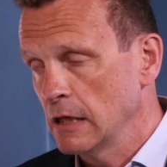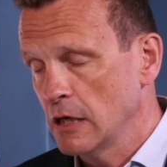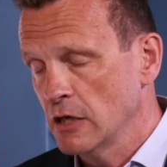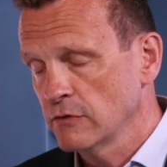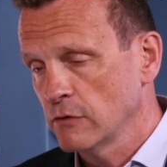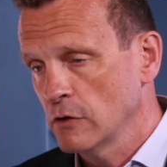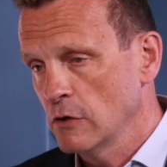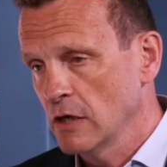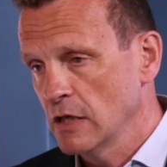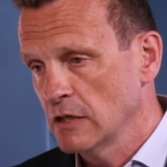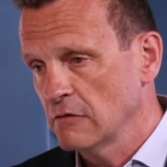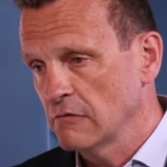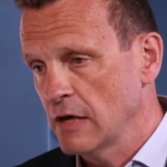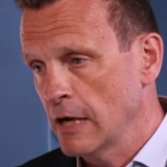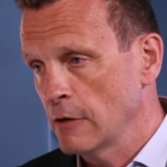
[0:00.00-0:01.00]
last few years
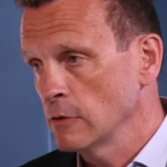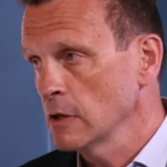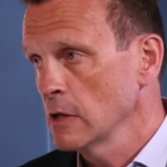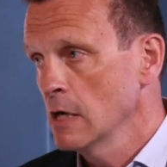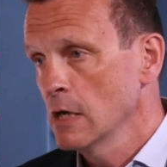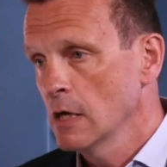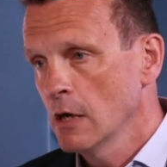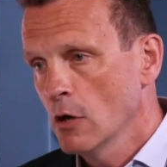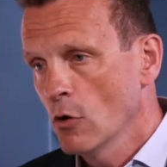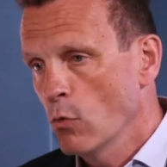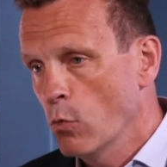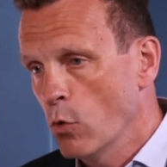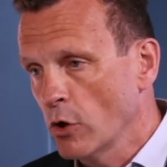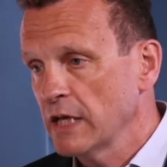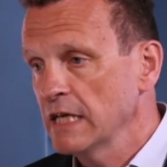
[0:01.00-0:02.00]
around
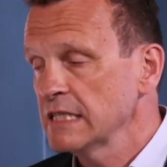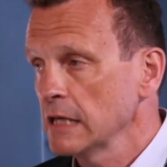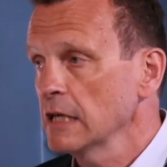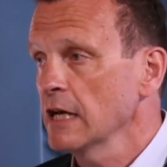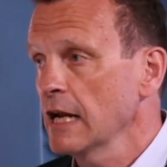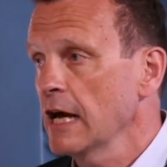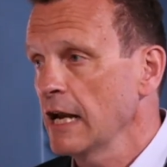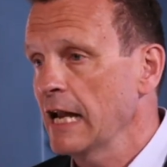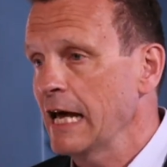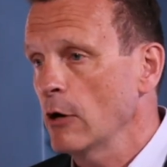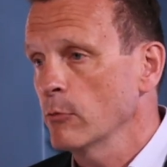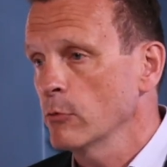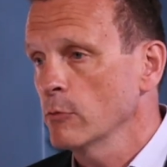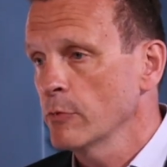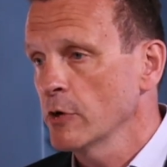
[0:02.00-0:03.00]
what is an
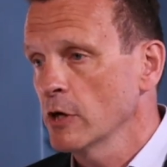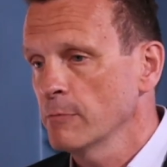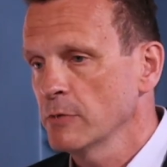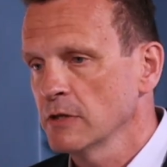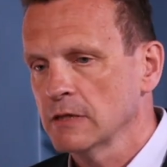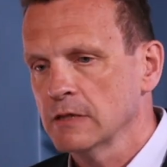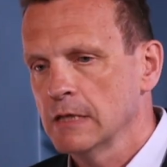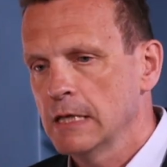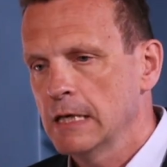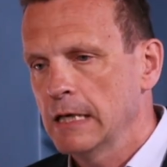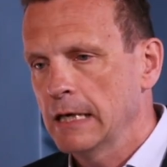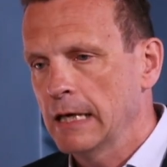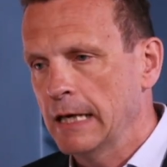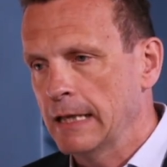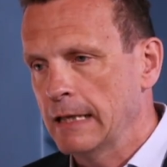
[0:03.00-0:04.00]
unallowable purpose,
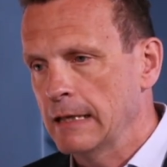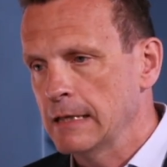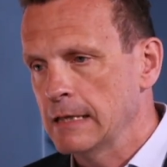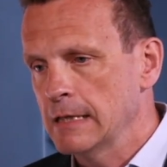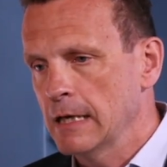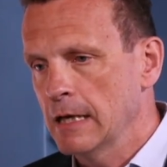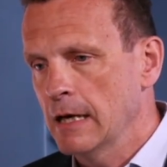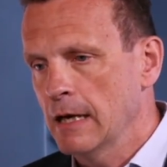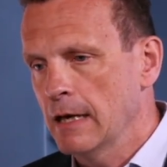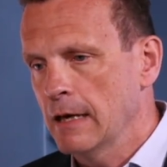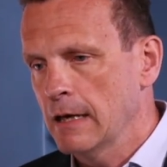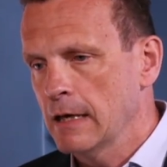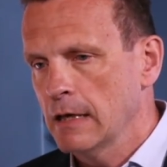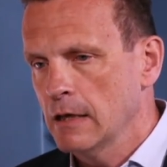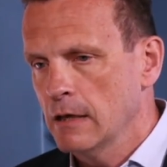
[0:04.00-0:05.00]
and
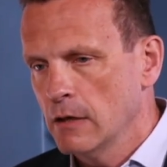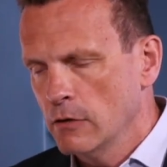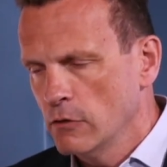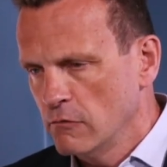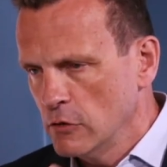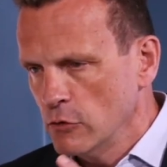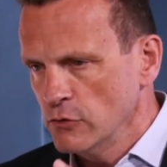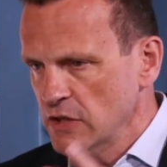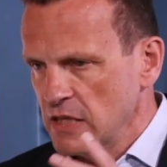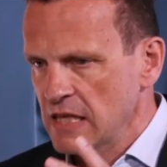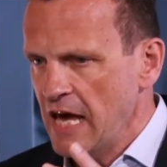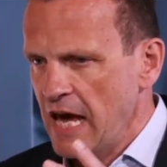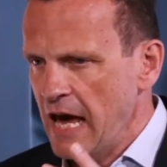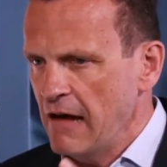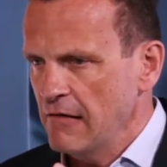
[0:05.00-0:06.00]
the rules are
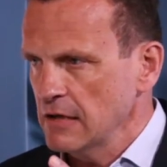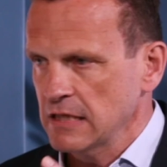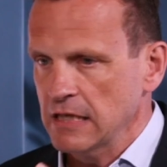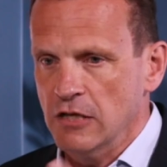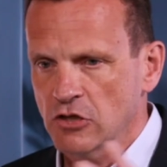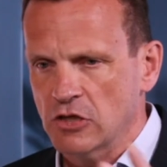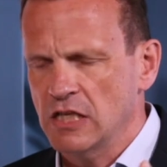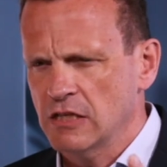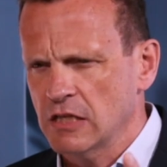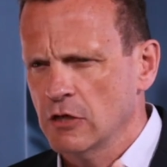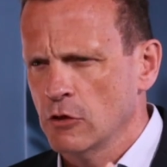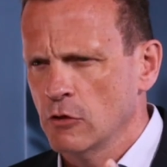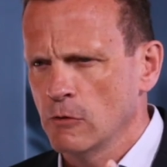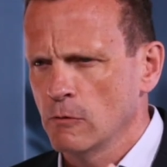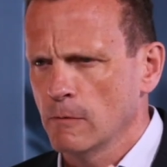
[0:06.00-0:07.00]
there essentially
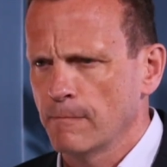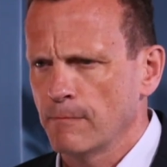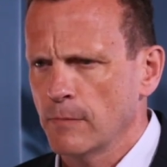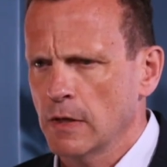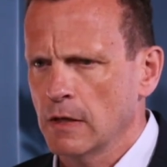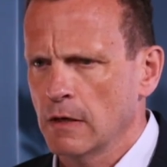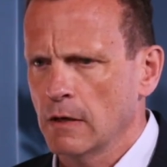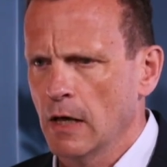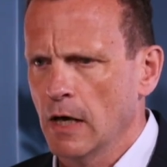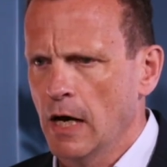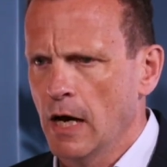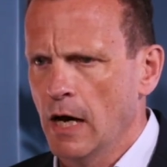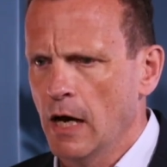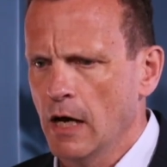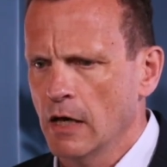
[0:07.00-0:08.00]
to
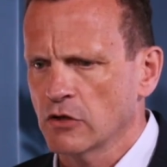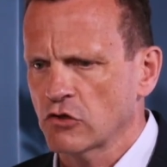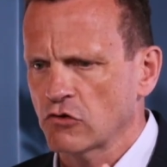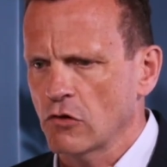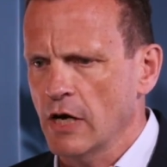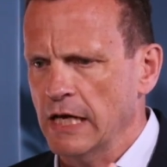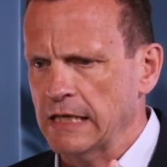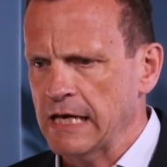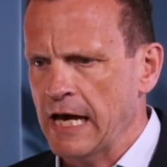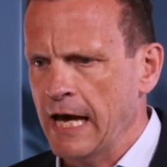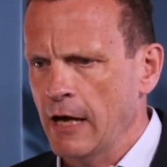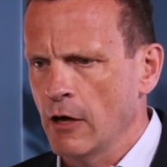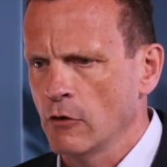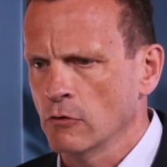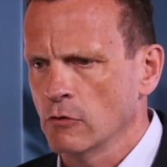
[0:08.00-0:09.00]
strike
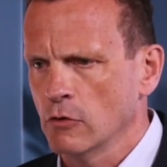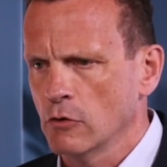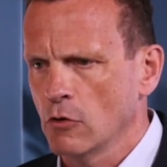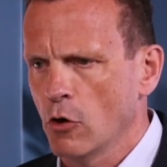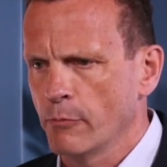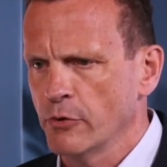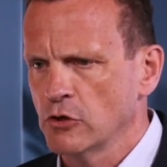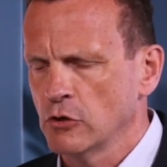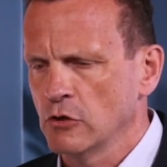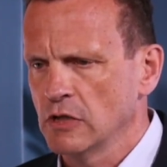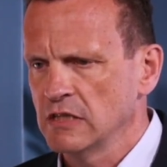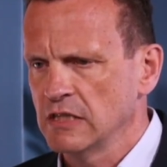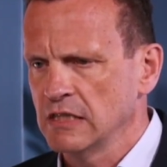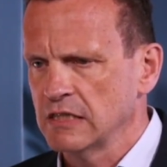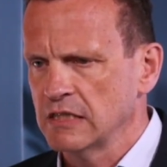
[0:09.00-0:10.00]
down
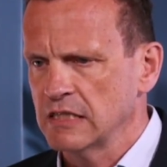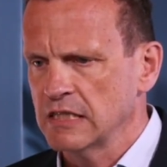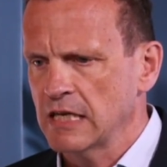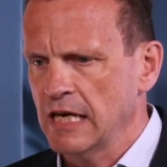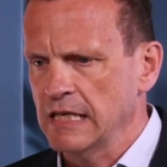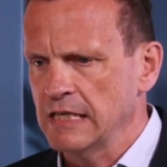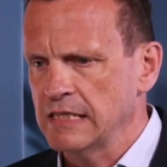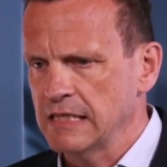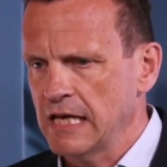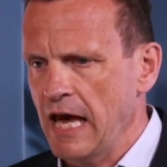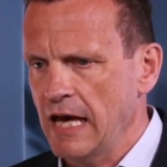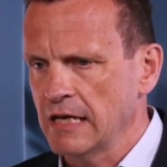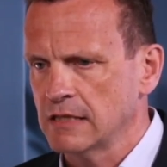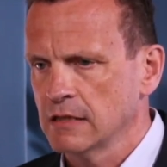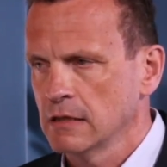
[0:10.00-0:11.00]
opportunities to take
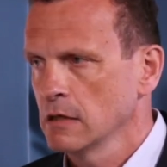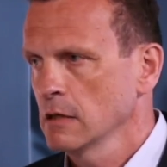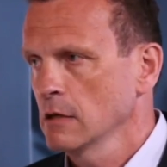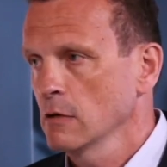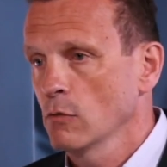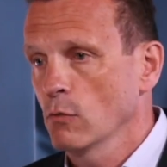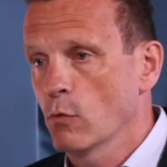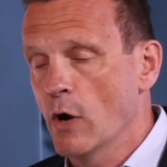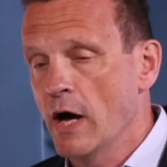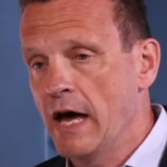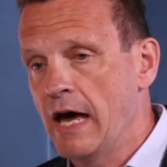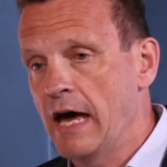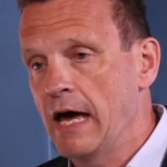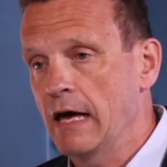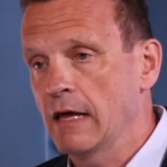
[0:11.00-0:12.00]
debt
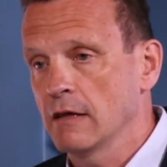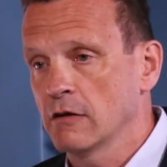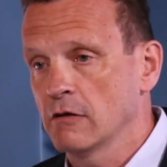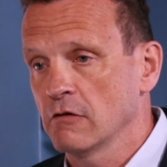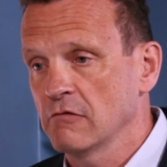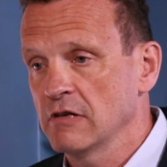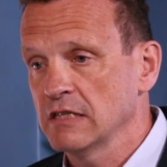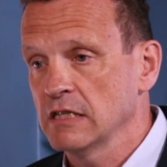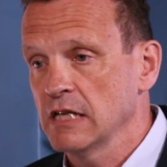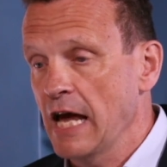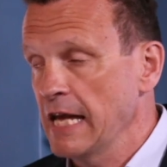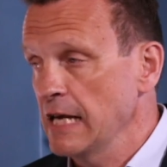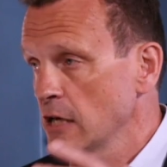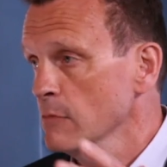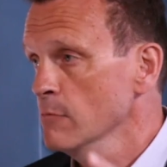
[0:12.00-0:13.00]
where there isn't
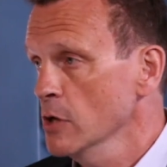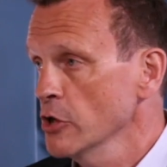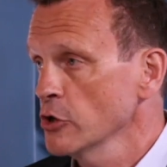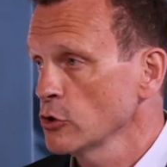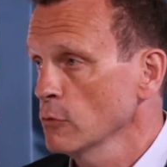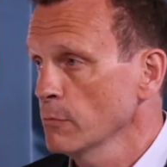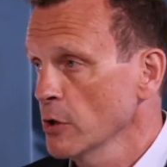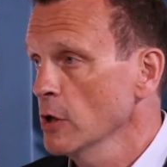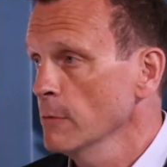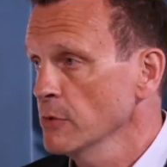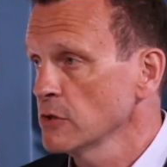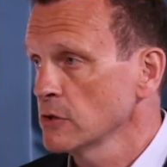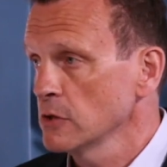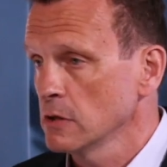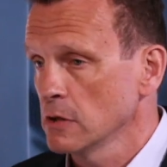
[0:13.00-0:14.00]
a commercial
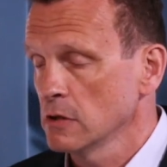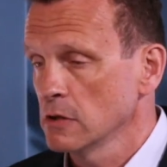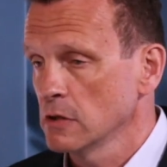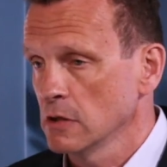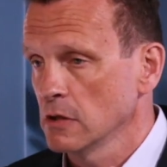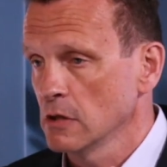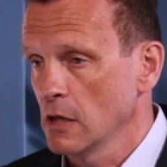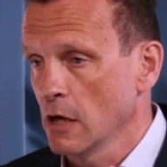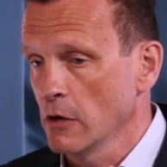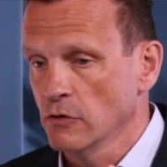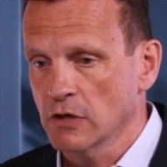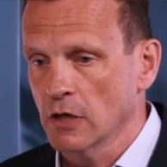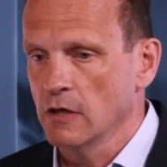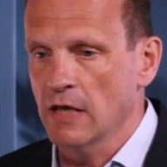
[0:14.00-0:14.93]
purpose to the loan. So